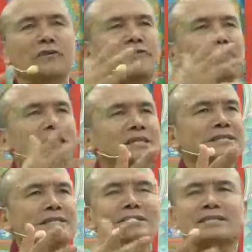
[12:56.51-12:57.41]

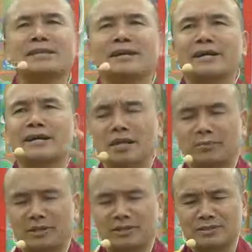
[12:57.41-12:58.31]
Fearlessness and
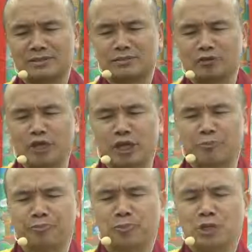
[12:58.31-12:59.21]
happiness.
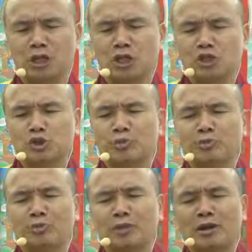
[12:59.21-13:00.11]
Okay, so
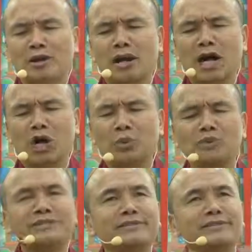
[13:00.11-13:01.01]
how
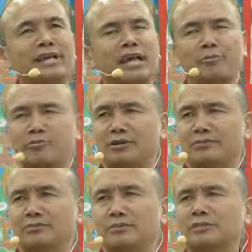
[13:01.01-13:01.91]
did it happen?
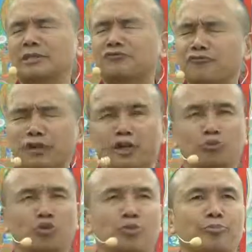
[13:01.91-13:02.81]
This is very
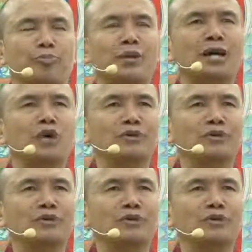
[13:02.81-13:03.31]
important. How